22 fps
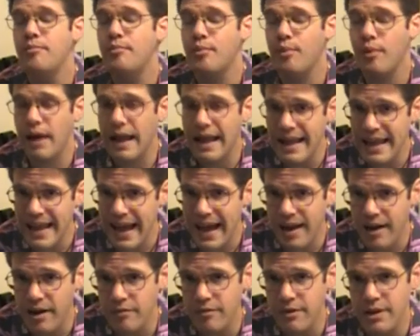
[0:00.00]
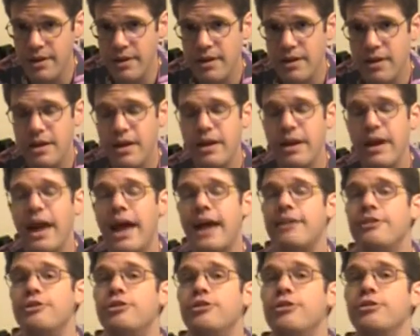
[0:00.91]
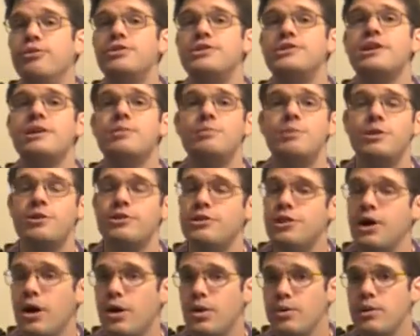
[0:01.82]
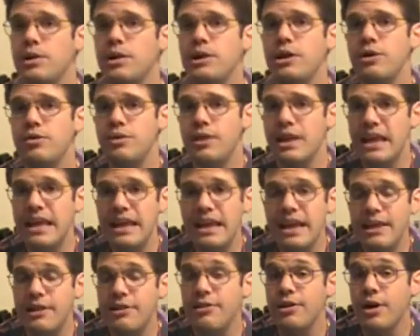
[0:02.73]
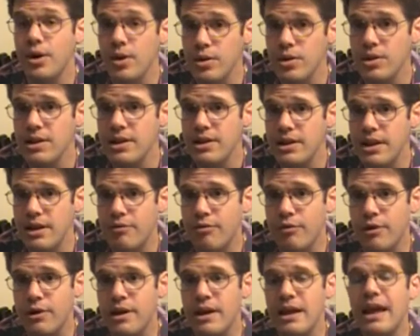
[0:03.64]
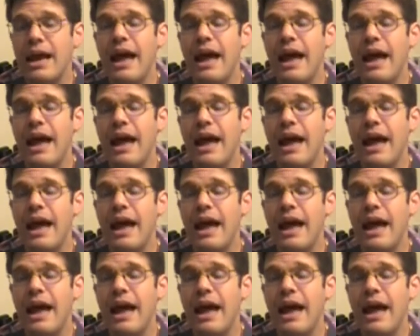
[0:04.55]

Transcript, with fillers: Break out of it and do something totally unique and totally different